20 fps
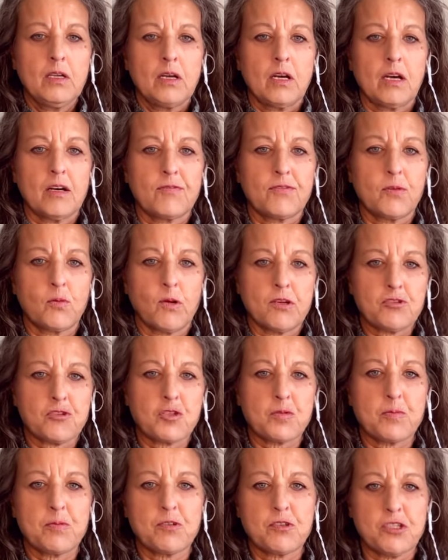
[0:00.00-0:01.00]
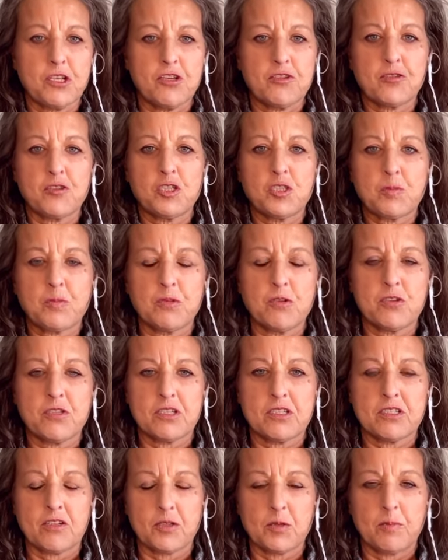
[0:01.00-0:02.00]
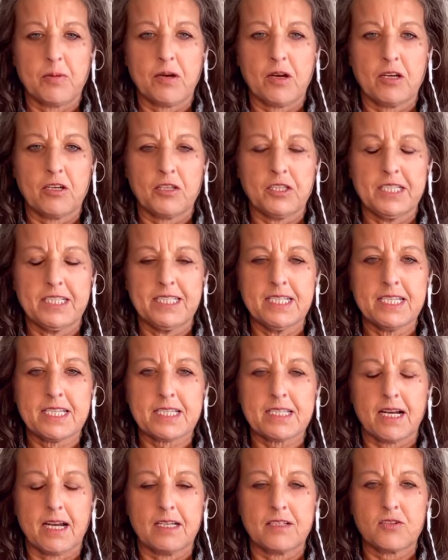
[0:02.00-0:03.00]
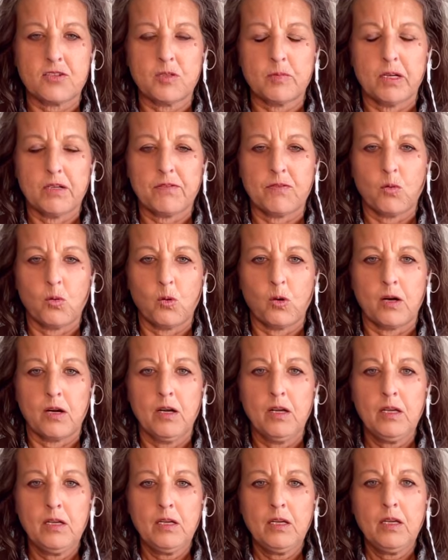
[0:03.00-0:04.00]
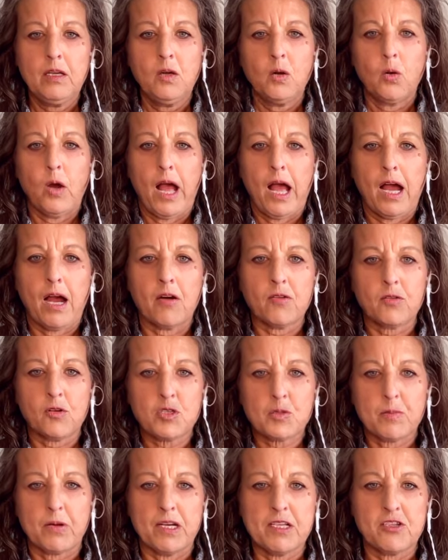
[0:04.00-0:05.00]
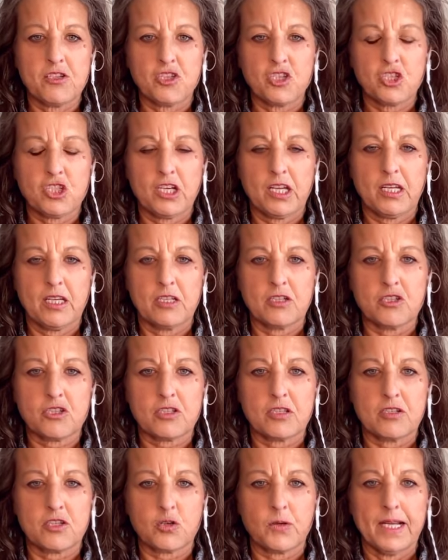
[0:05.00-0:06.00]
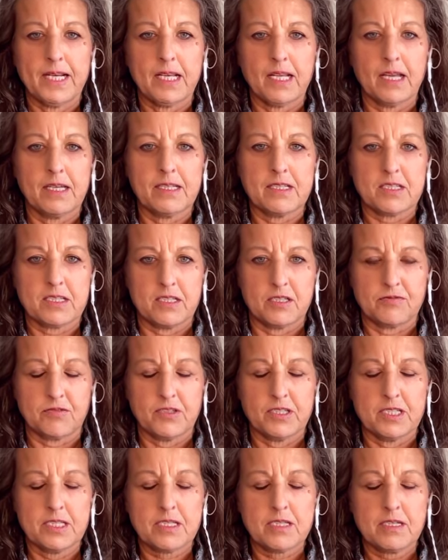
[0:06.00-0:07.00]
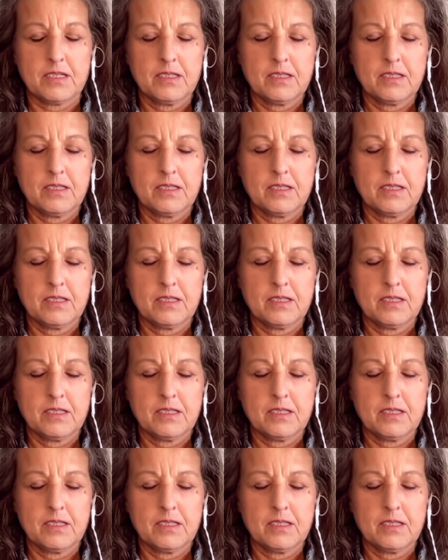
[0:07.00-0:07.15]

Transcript: of the Western spruce, Eastern spruce, and Southern pine on the east side 2x4, how those prices change, the trend line is different.